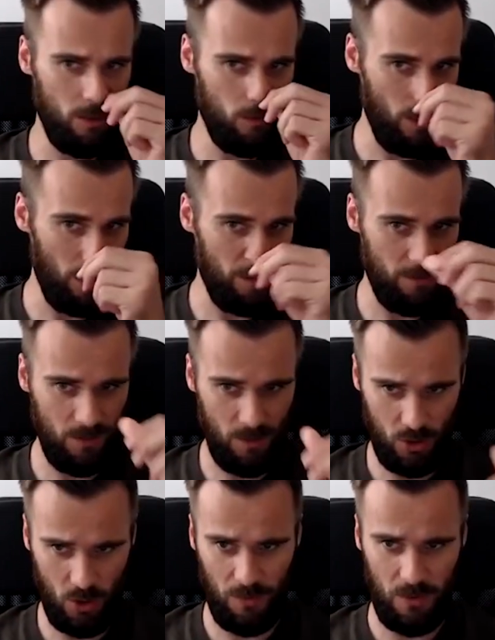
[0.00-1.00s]
like
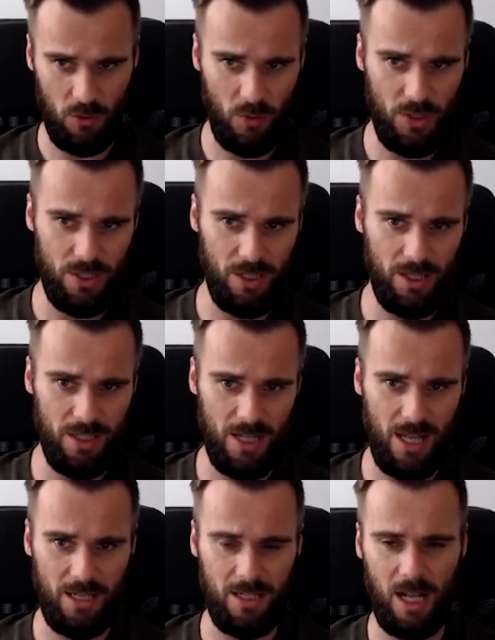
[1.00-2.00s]
sometimes Christian is
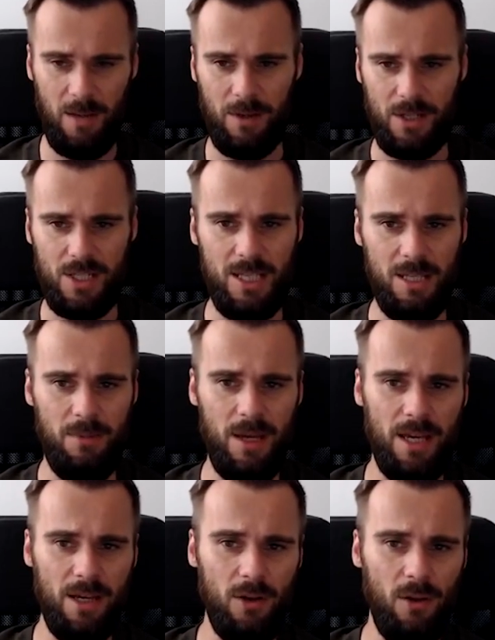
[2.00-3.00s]
like climbing a steep
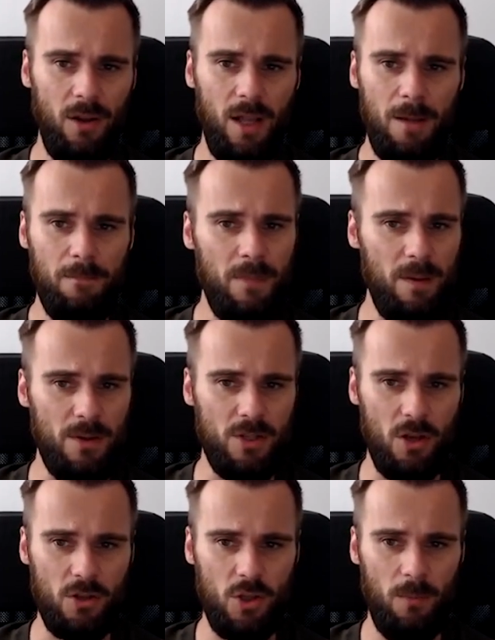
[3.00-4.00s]
hill. Maybe it
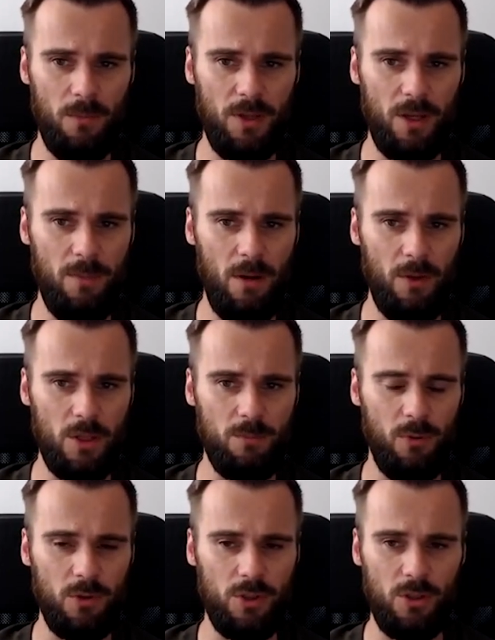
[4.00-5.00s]
says something about this
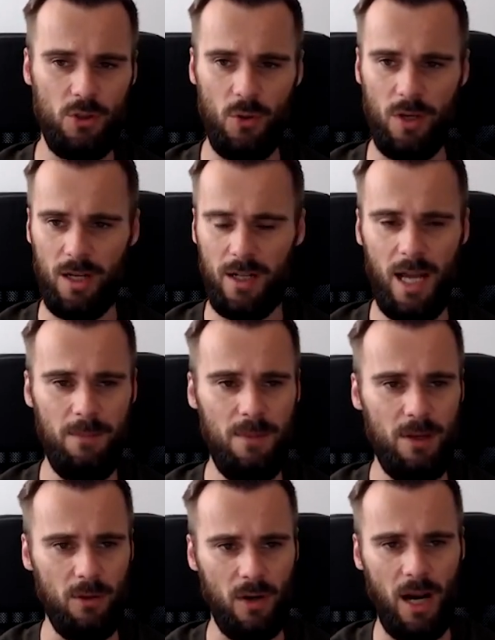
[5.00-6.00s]
person enjoying
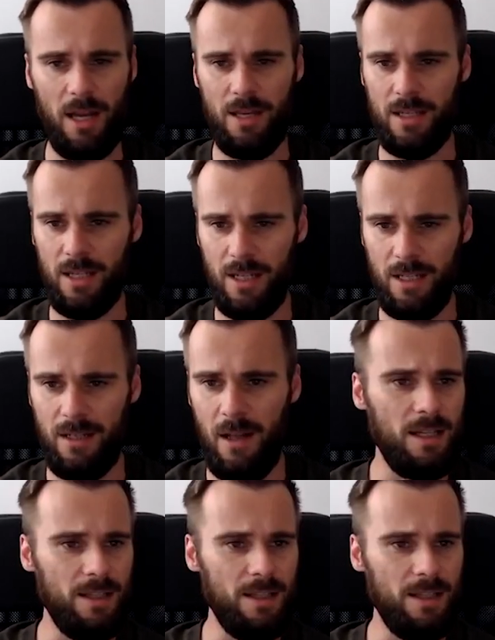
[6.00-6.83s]
climbing or hiking.